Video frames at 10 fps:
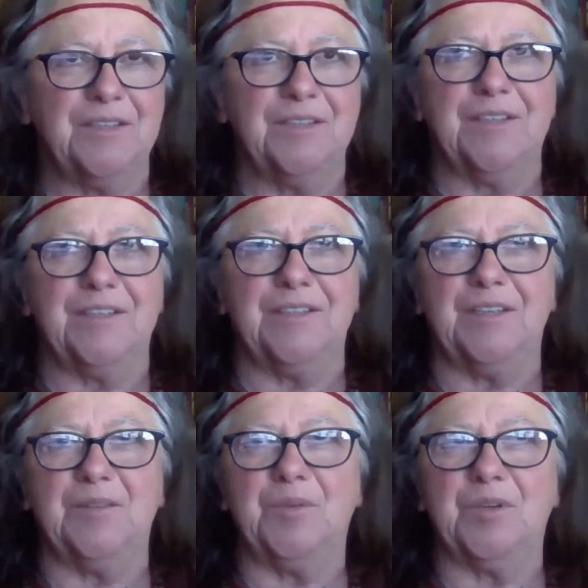And
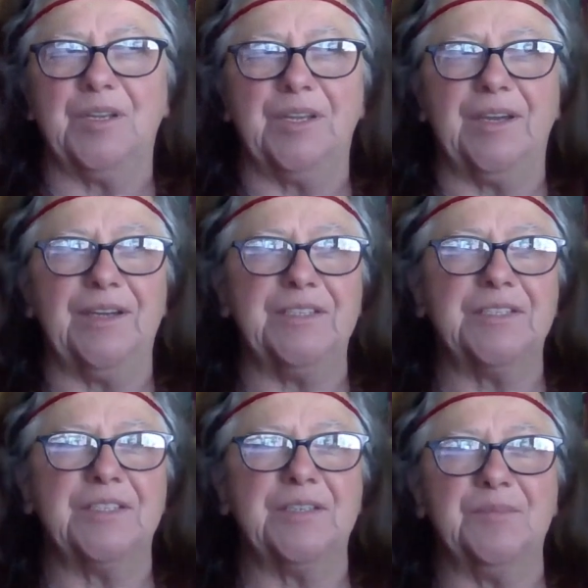then we're going to ask
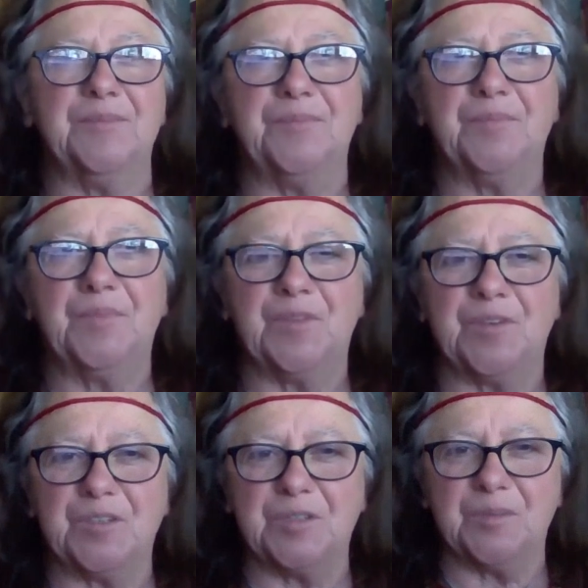them
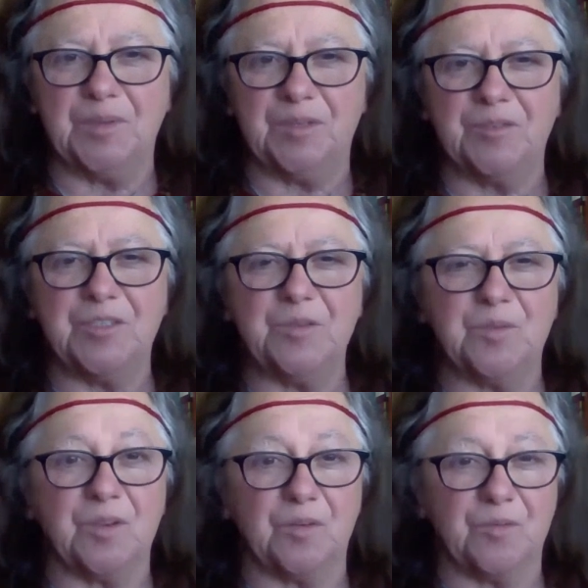for some energy. We're
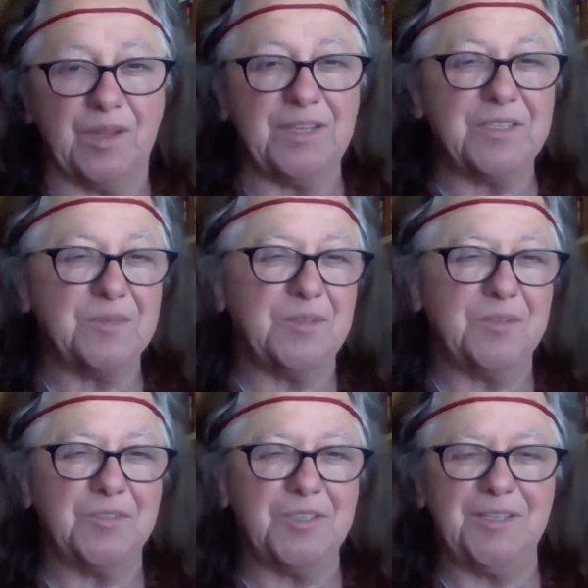going to raise some
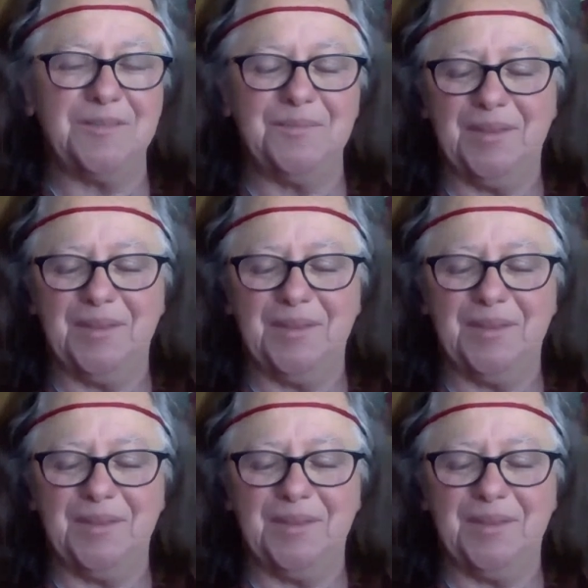energy.